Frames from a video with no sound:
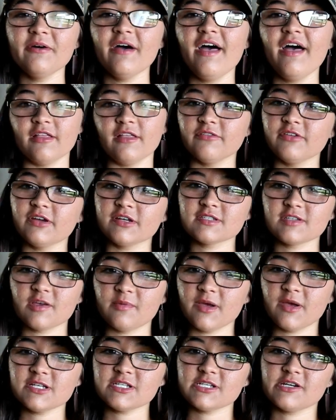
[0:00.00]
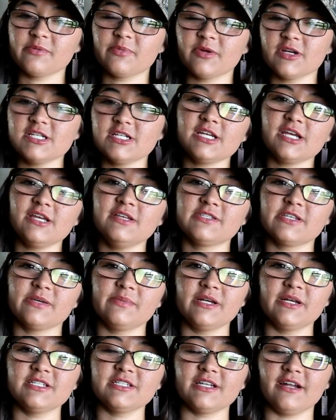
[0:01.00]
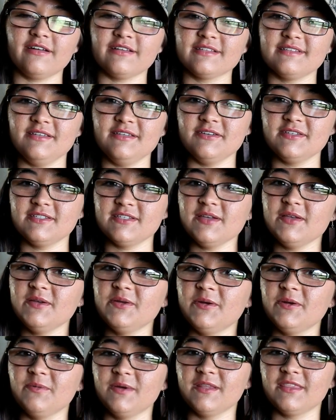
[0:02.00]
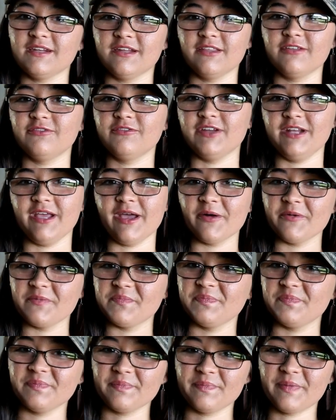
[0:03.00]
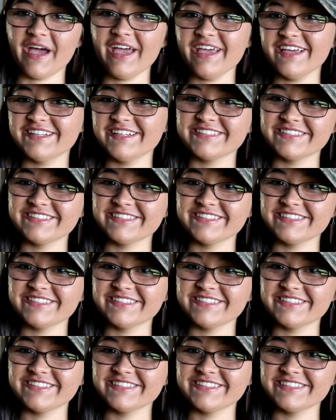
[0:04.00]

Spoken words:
I love y'all so much and appreciate you so much, and I'll see you soon with another video. Bye!